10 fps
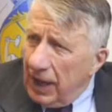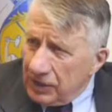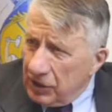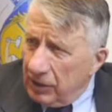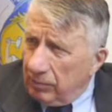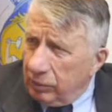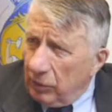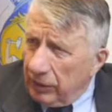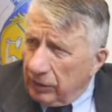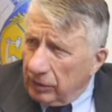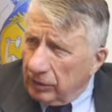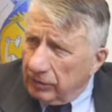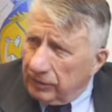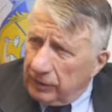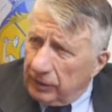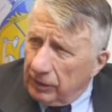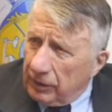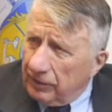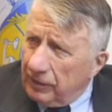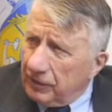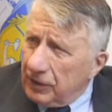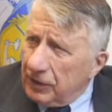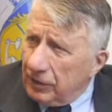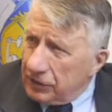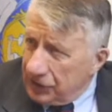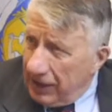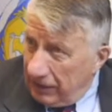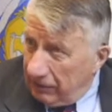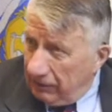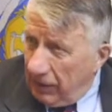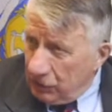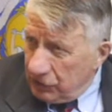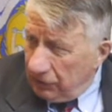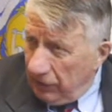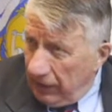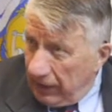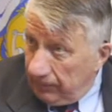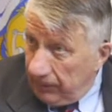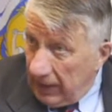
as an employer of nearly 50 years, I can vouch for that.